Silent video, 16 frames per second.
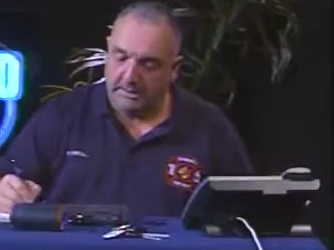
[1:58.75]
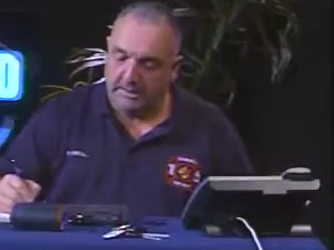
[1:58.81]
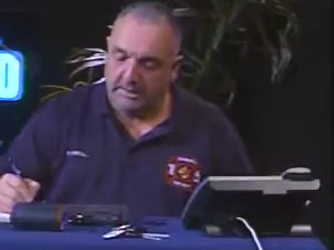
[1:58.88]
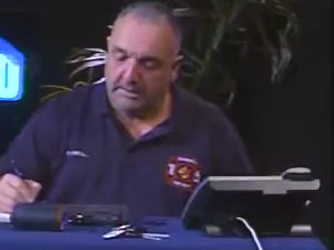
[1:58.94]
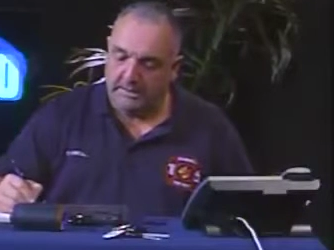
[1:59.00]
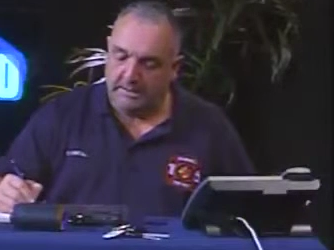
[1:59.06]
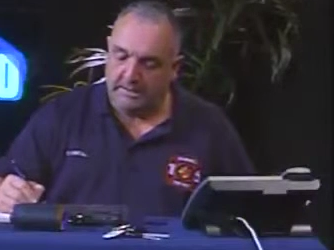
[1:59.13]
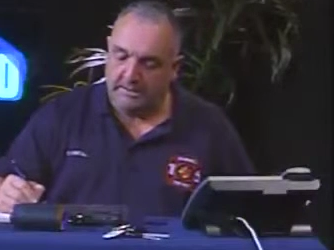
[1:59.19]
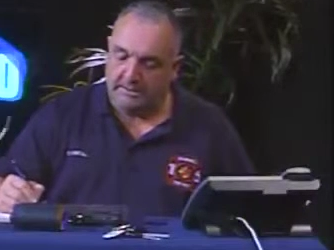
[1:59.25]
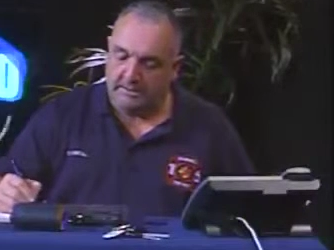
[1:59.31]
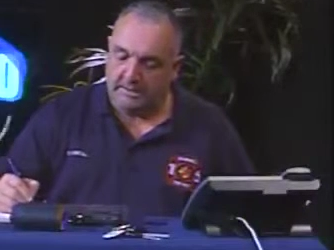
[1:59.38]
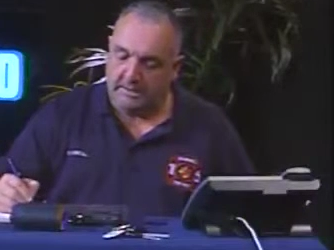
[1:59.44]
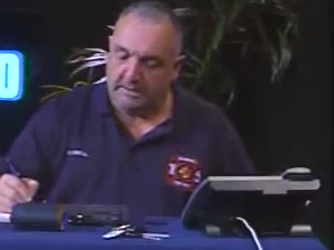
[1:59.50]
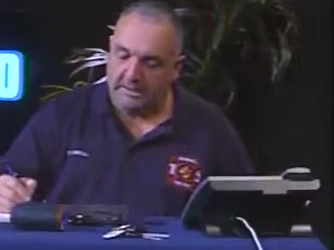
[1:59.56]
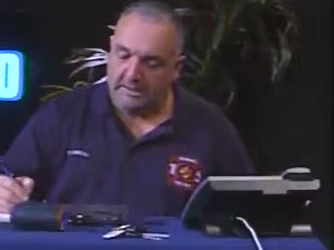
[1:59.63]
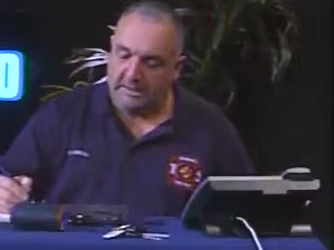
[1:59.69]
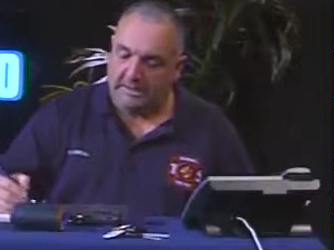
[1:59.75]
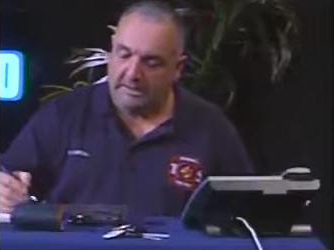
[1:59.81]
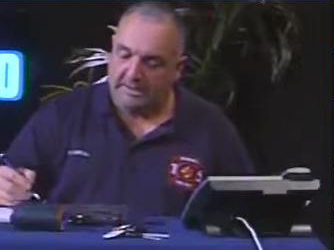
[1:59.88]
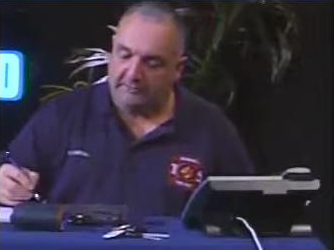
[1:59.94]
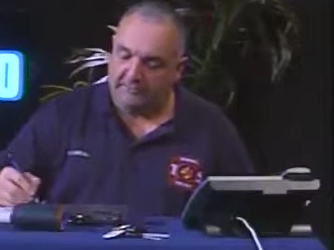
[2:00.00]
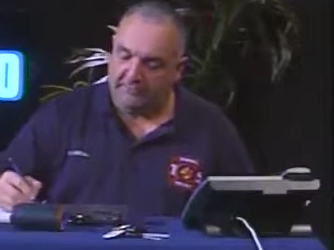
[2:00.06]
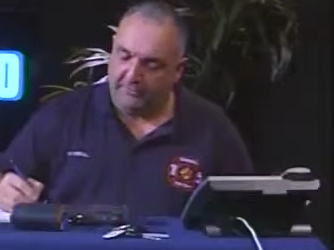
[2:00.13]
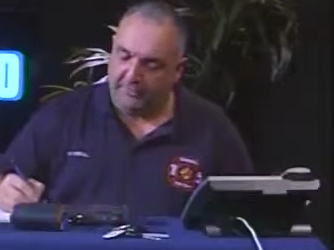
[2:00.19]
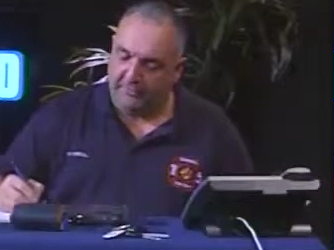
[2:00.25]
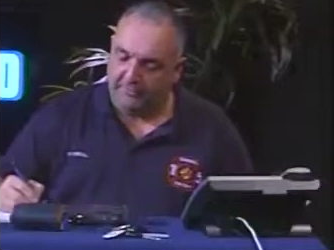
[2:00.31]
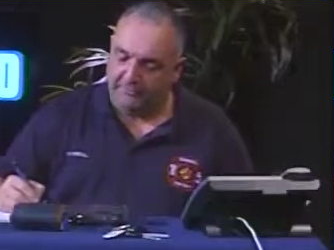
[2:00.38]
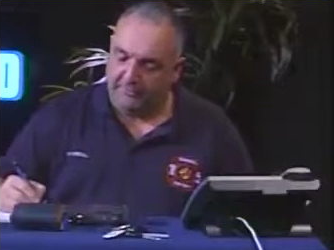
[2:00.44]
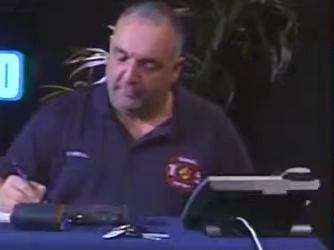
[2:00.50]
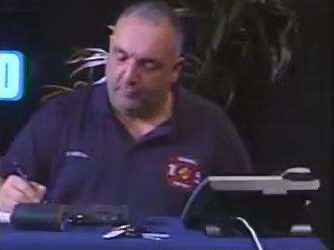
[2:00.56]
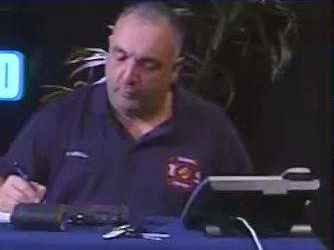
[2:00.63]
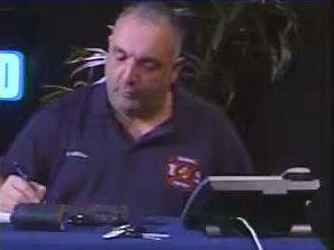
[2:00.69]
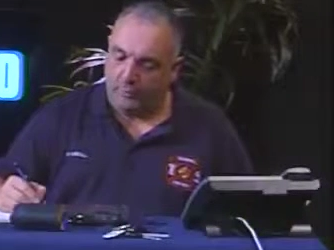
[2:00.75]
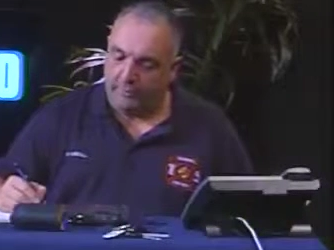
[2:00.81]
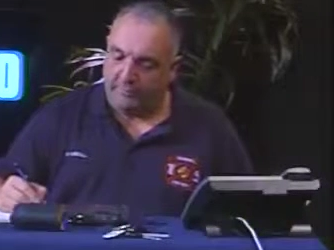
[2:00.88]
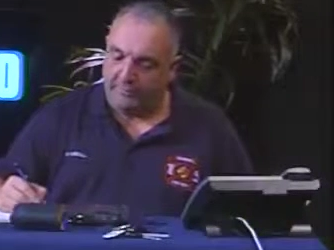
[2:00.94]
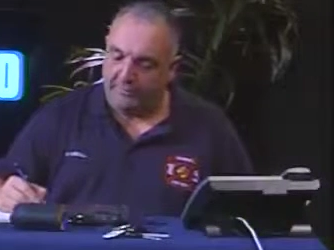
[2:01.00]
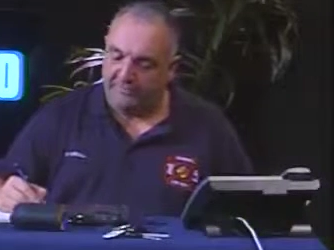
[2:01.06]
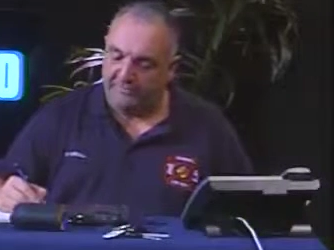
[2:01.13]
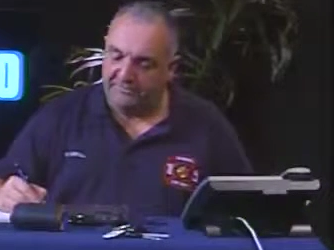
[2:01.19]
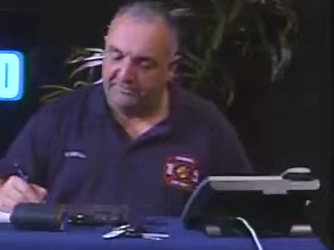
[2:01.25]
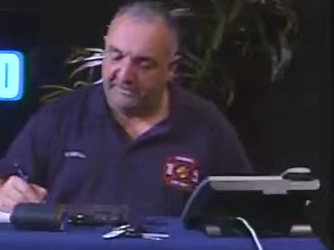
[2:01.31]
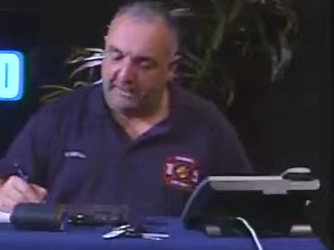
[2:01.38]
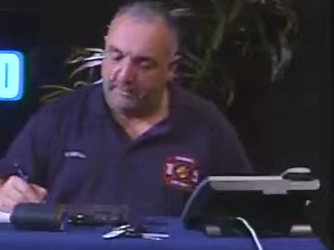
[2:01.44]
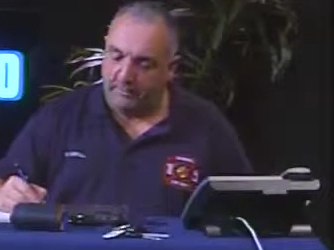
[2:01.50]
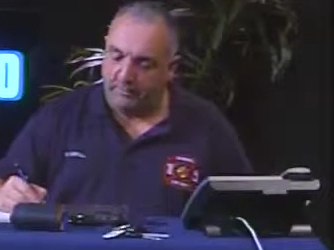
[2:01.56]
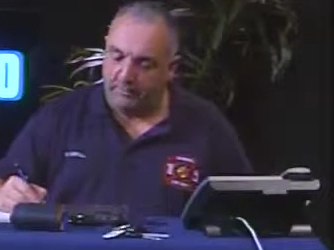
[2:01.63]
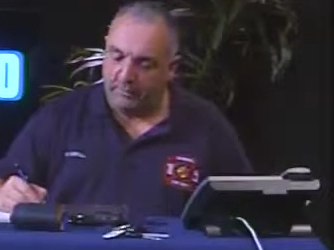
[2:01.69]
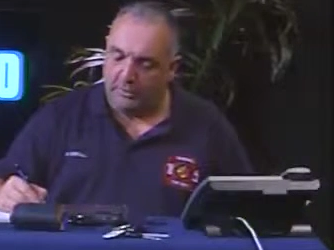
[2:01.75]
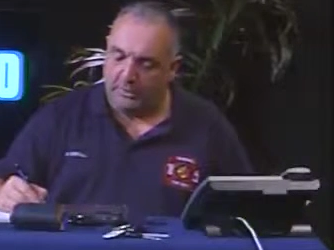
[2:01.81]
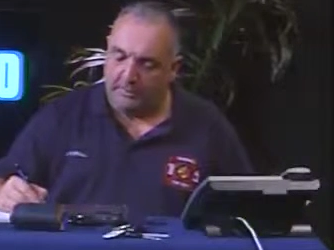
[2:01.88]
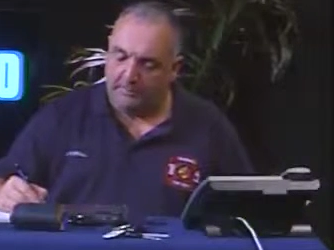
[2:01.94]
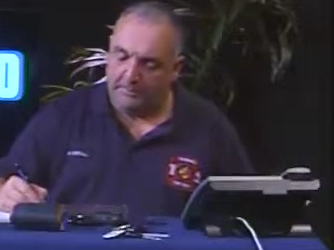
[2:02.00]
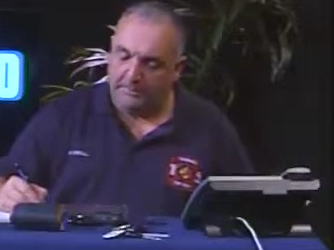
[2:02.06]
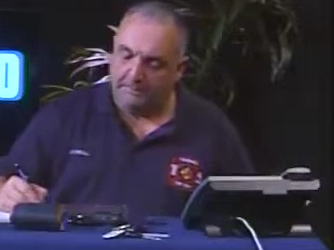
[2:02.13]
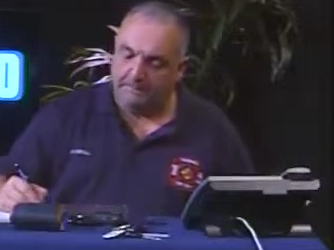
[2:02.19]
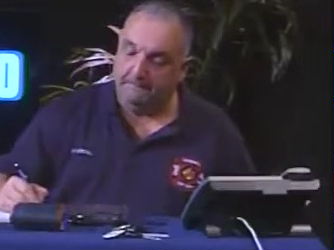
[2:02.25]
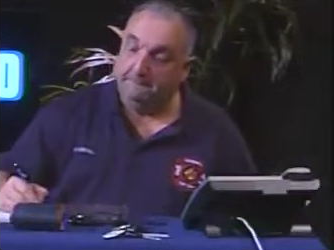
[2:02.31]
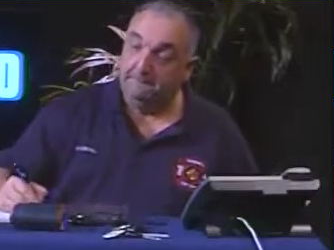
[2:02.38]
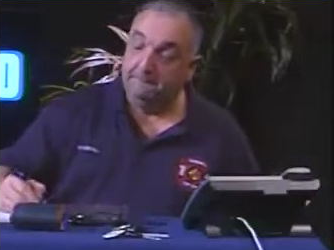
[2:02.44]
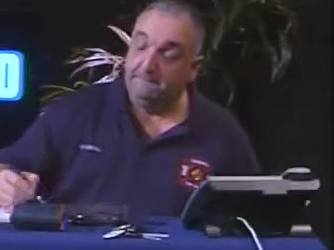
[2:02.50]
And I got a friend over there at Warner Brothers that I will look up.